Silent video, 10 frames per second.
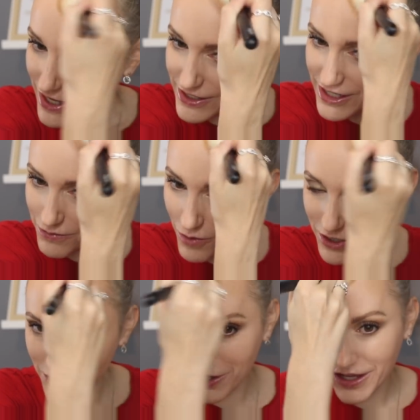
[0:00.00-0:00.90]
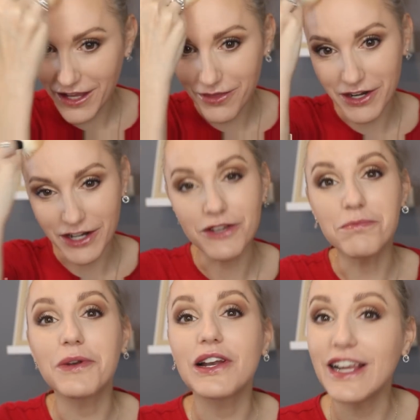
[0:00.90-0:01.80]
Didn't want you thinking that I'd
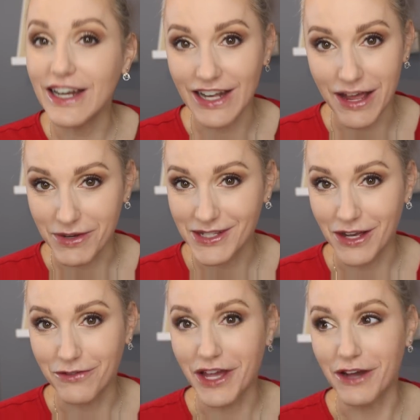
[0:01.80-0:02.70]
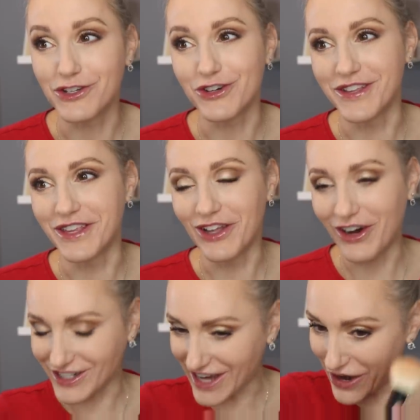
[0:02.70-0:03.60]
completely let myself go during the
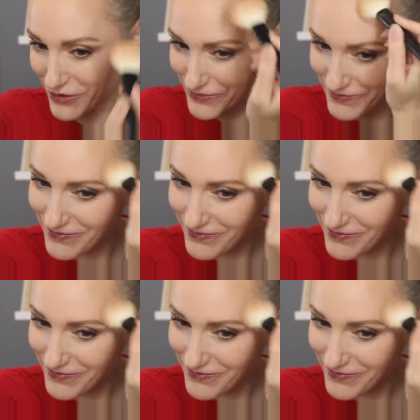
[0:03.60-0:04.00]
lockdown.